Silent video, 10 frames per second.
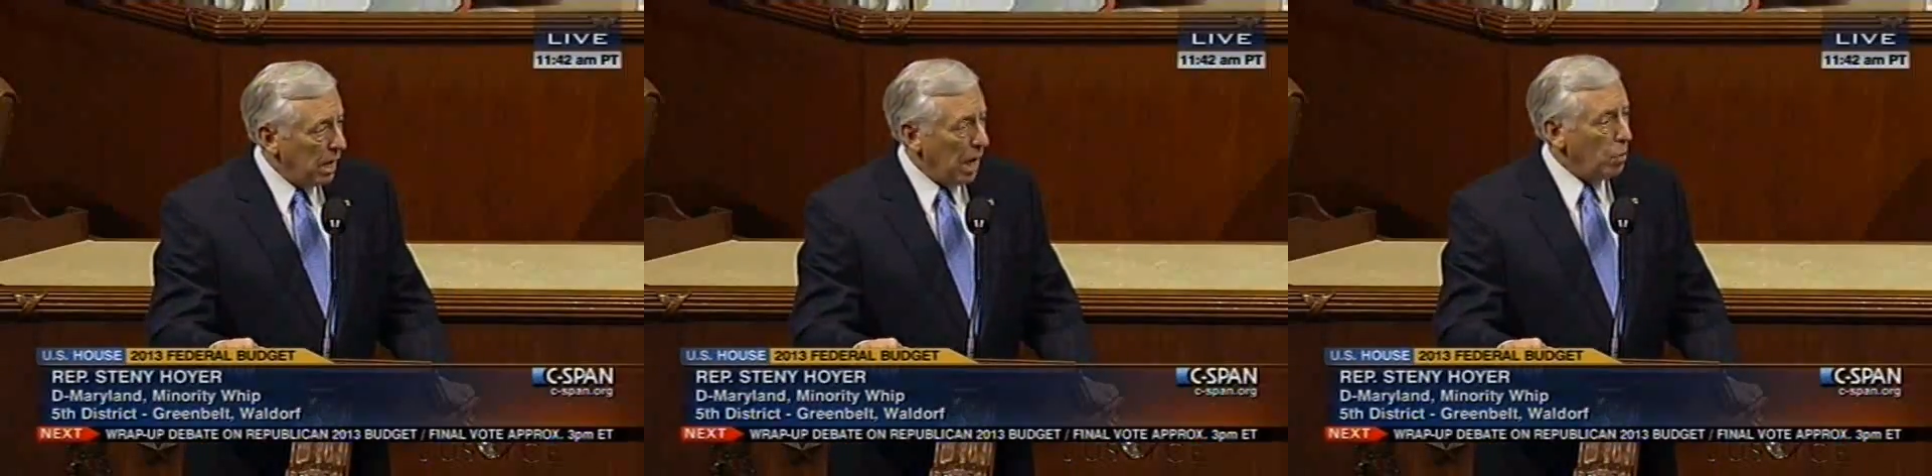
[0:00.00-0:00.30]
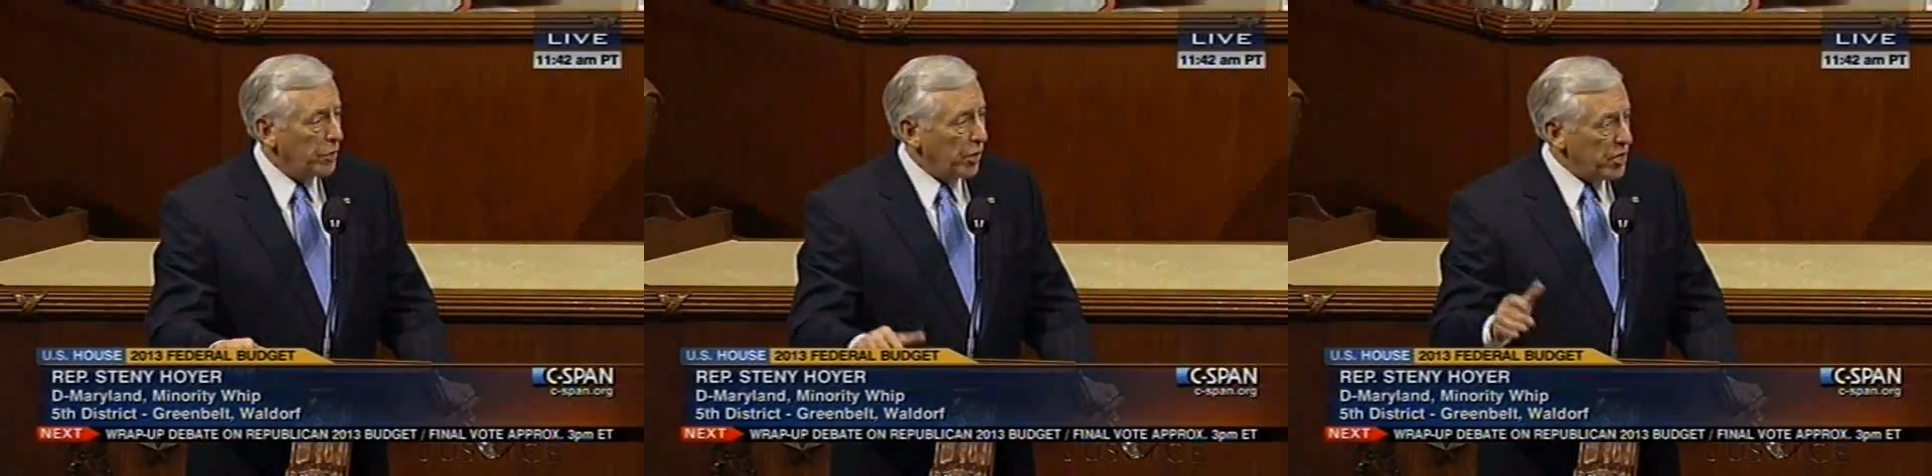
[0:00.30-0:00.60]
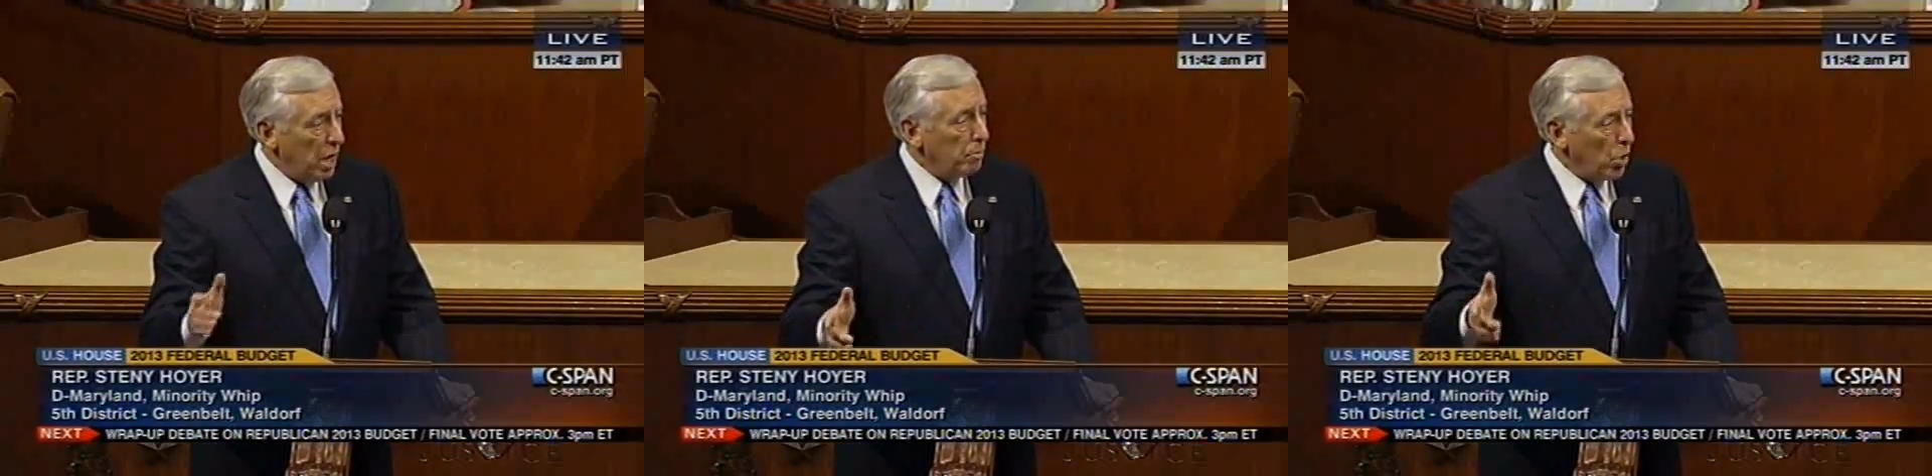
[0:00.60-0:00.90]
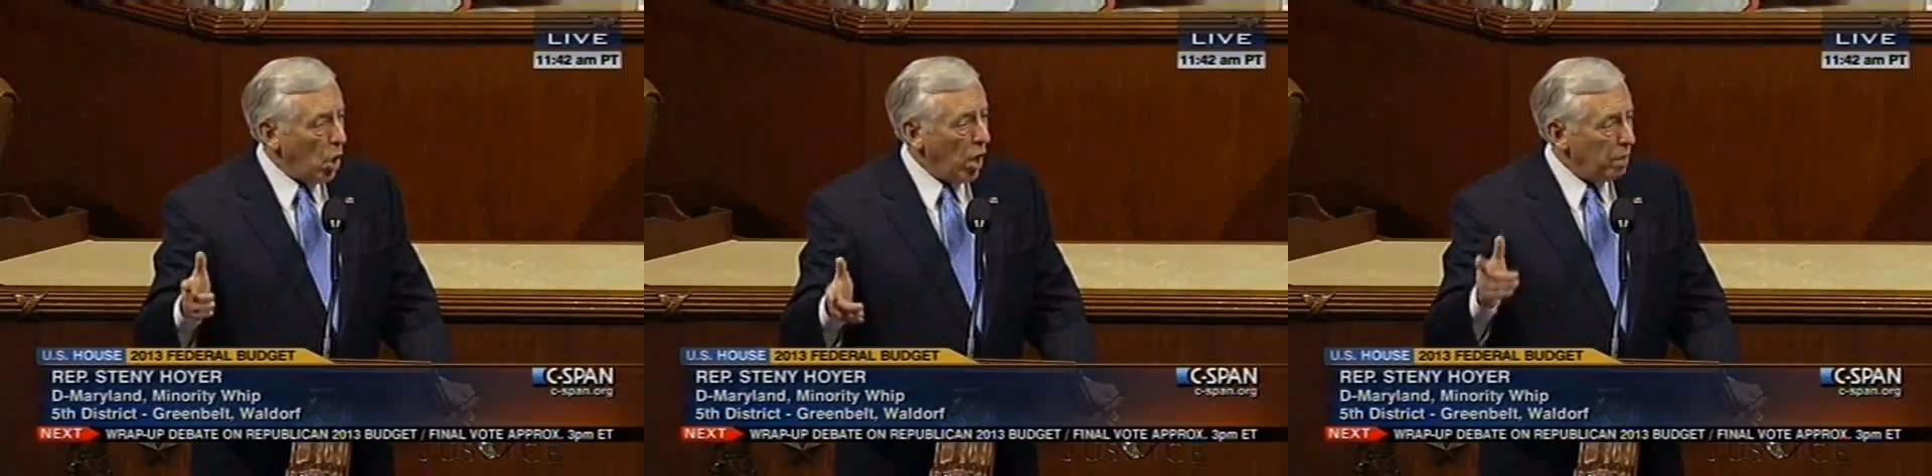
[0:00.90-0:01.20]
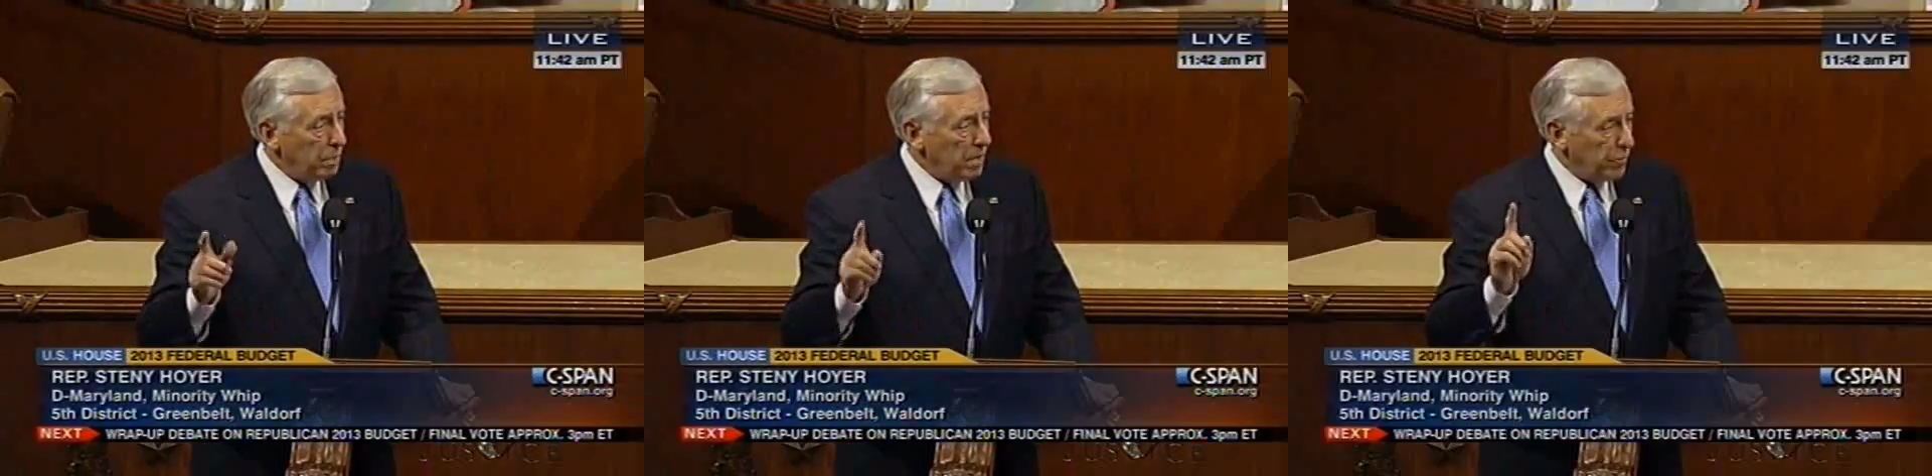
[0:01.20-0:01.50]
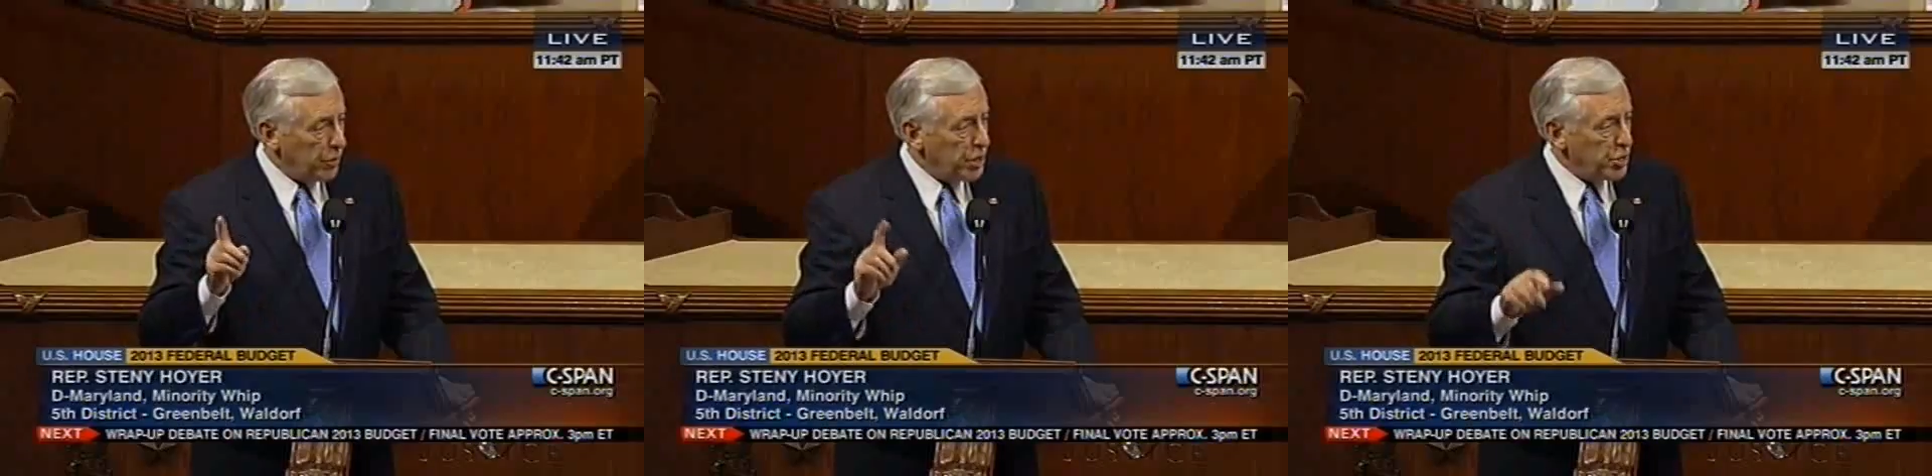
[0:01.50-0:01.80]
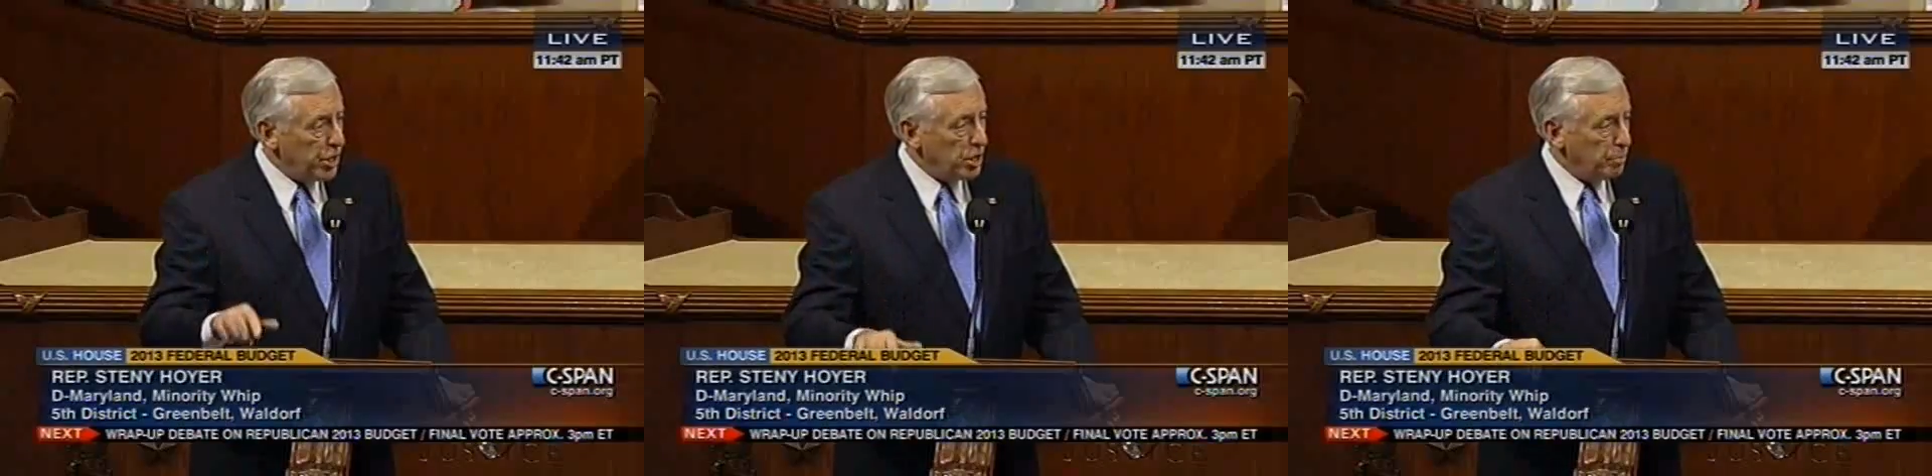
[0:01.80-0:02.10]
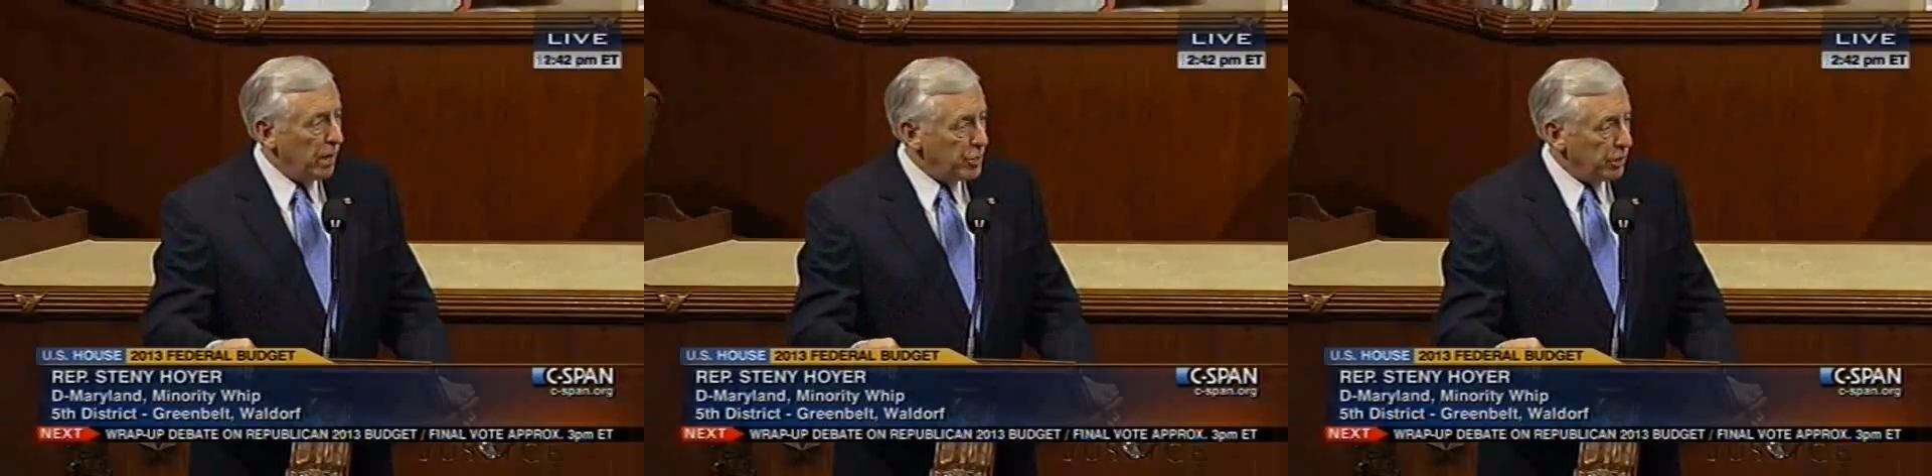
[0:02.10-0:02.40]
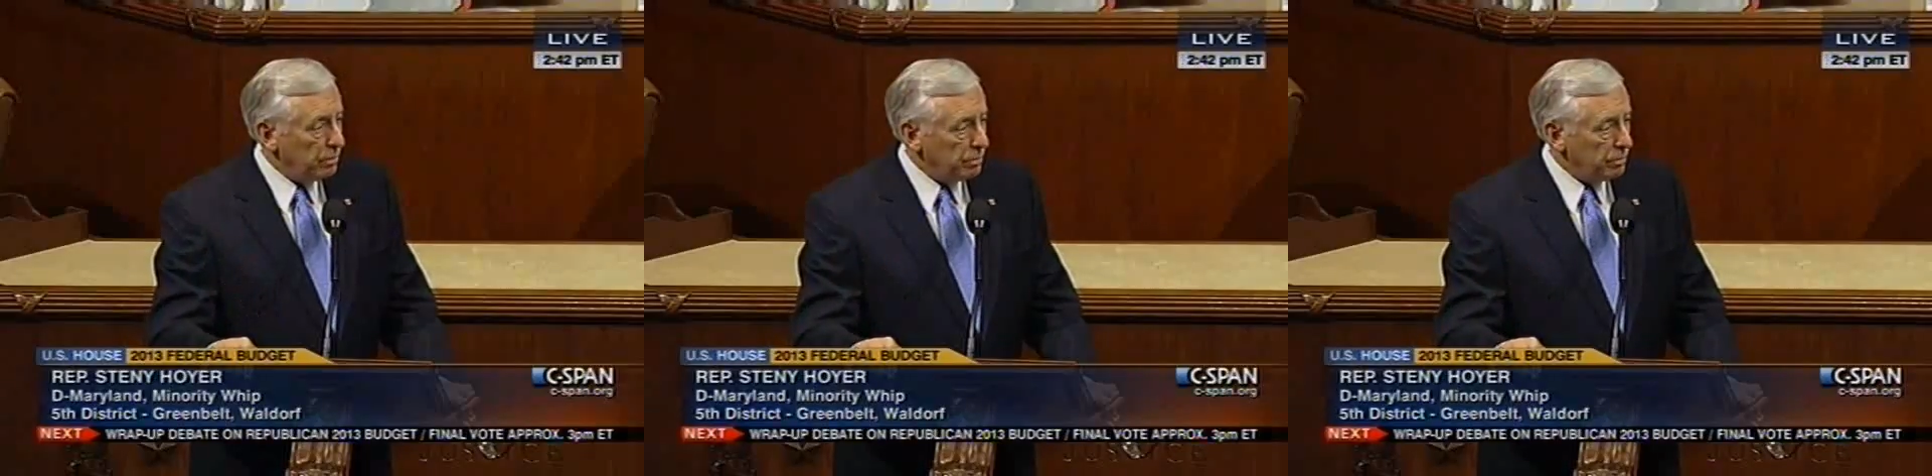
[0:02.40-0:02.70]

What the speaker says: on what the number ought to be for this year's budget.